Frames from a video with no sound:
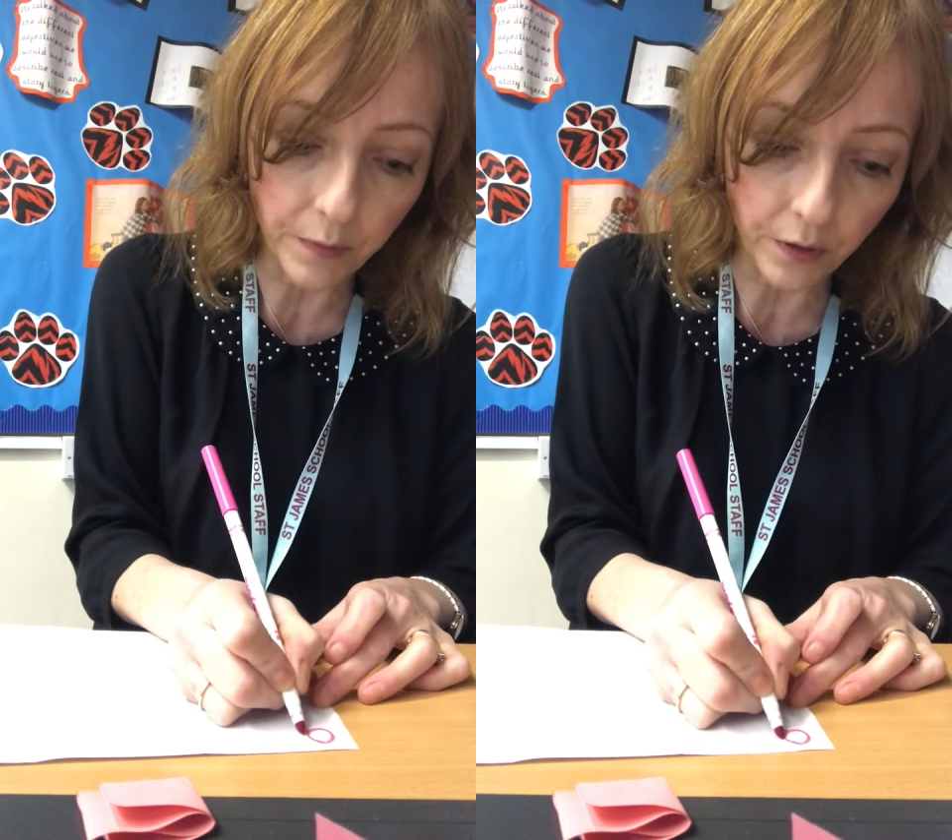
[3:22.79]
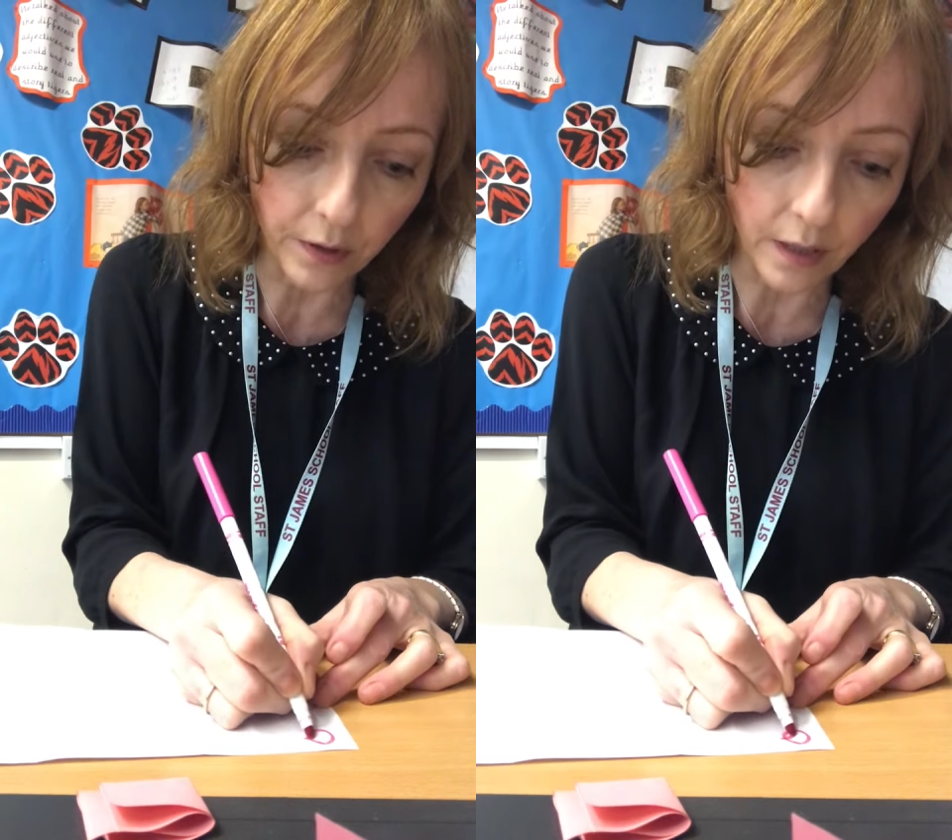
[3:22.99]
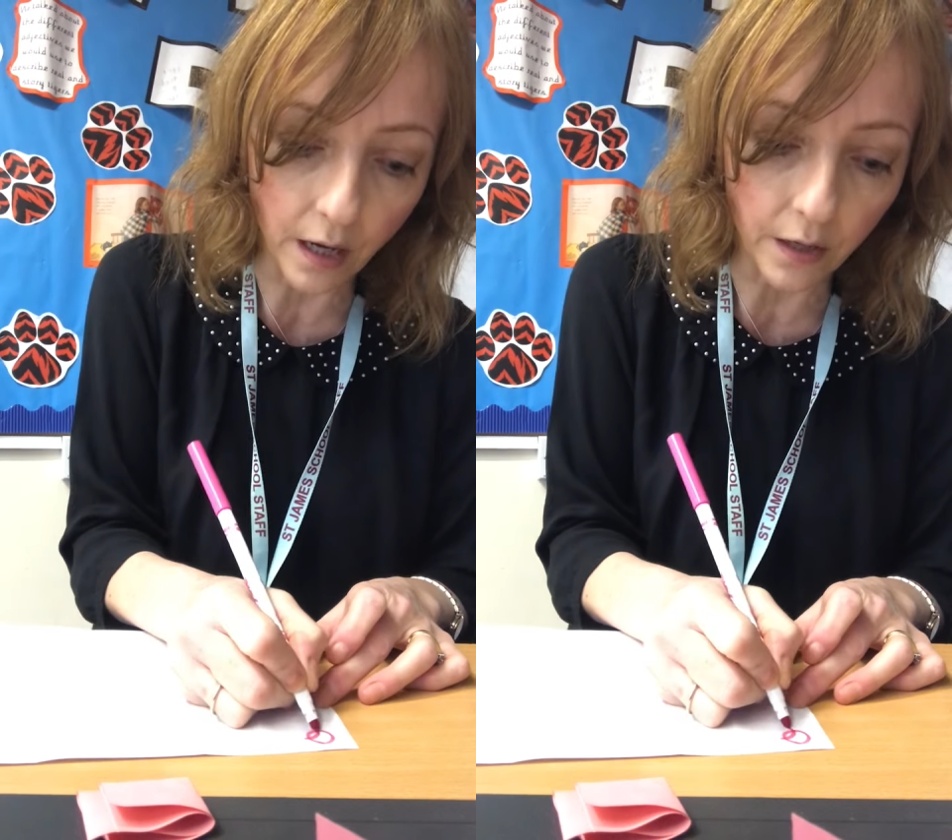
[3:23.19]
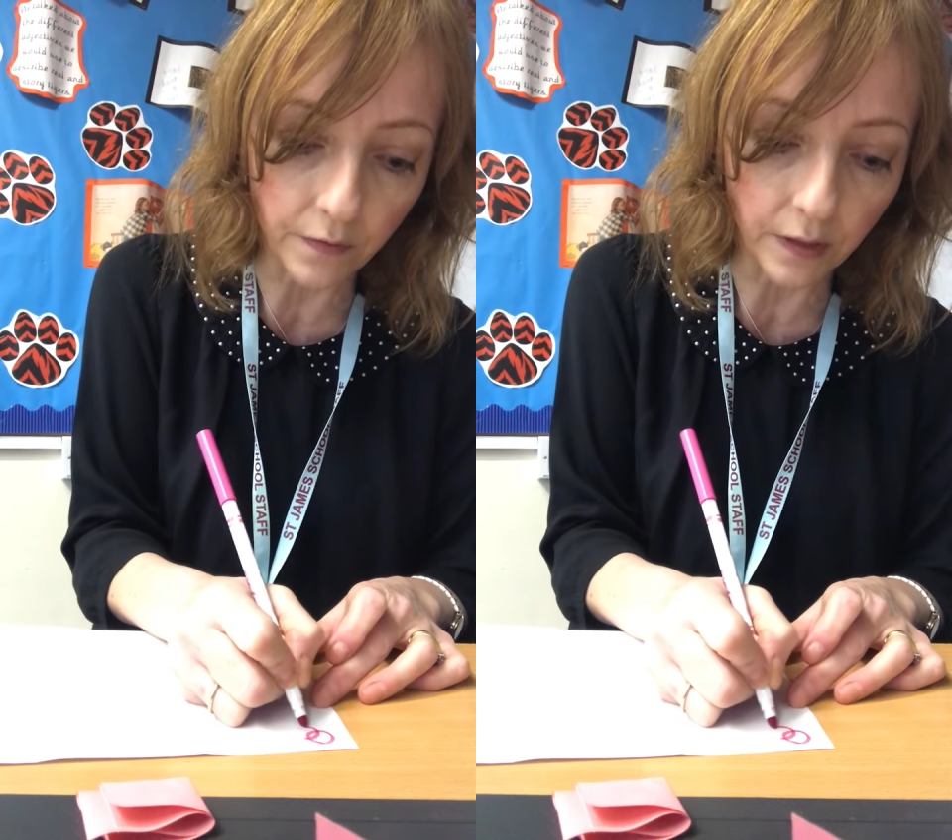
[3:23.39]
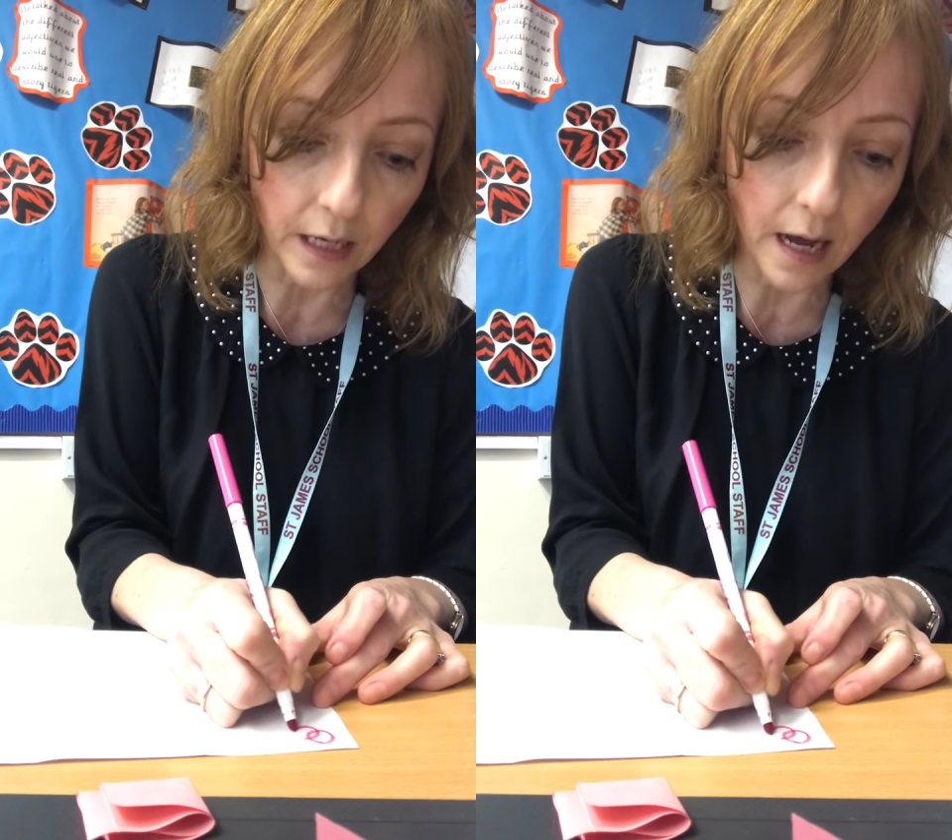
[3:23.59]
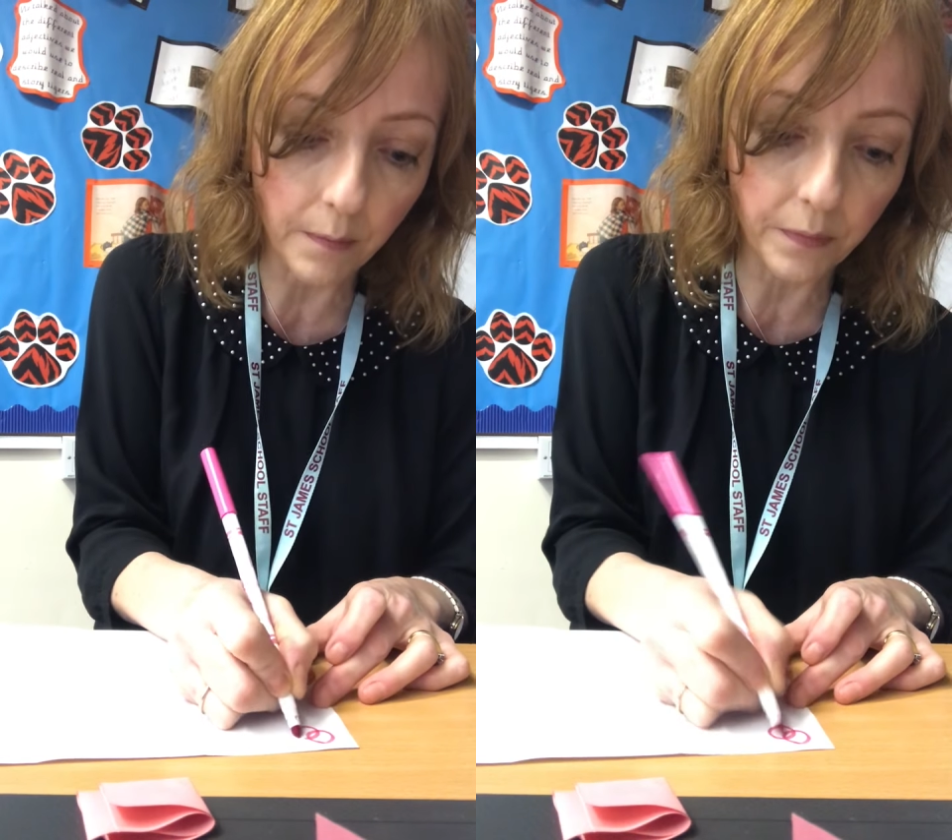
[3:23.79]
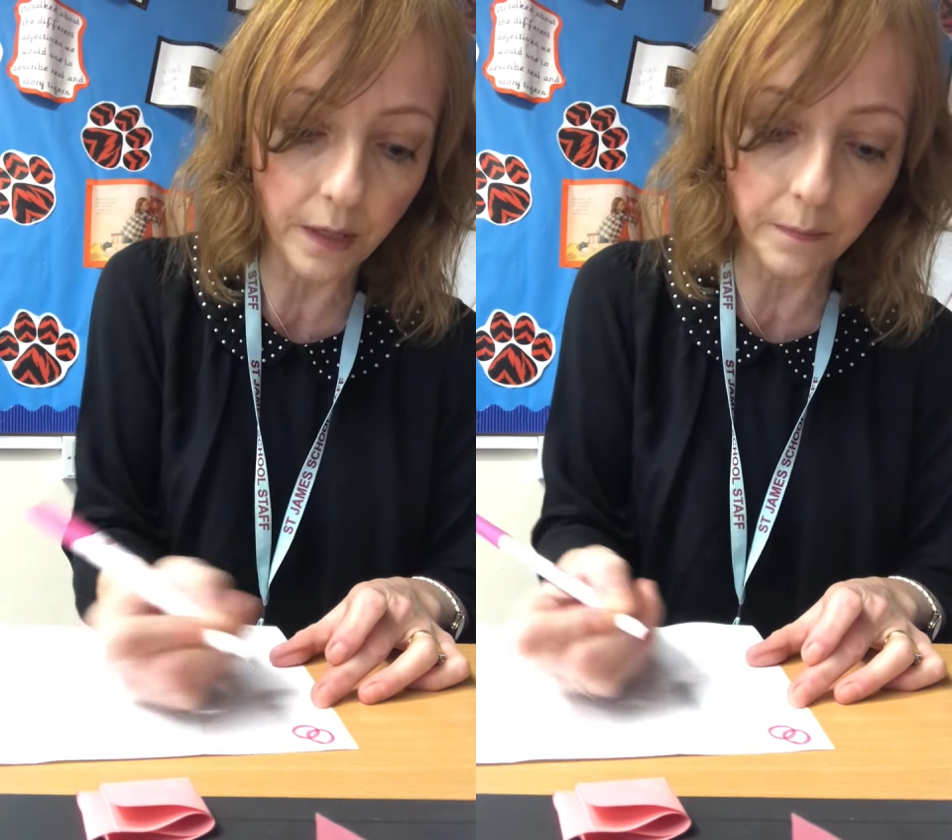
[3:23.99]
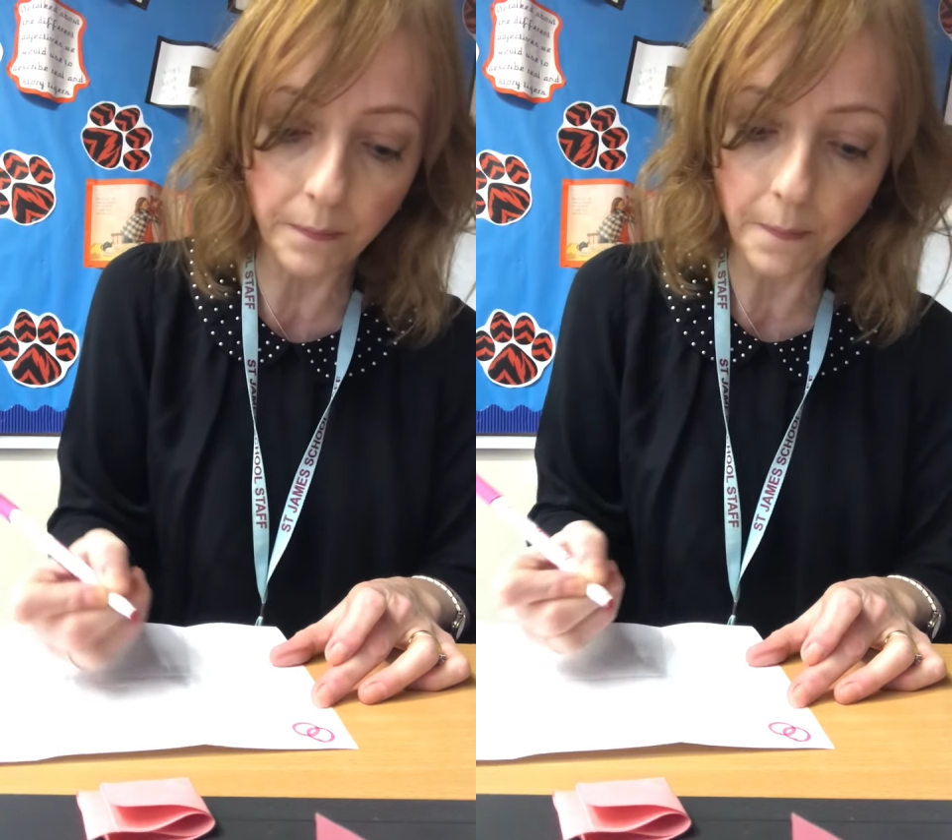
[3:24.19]
You can overlap
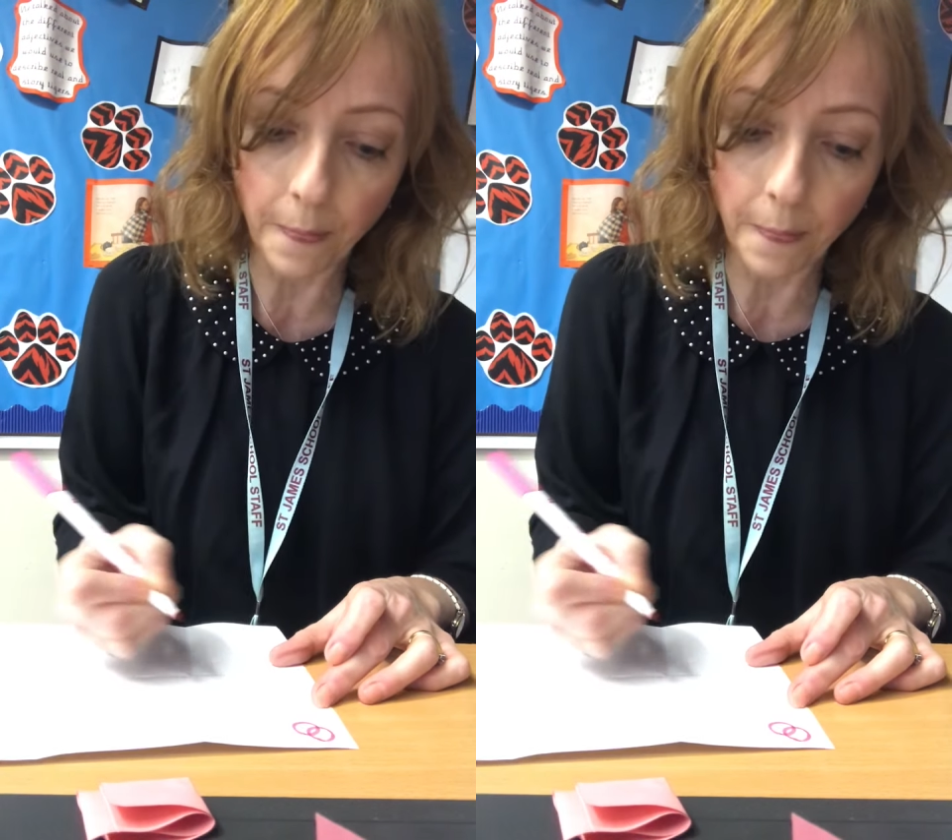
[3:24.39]
them,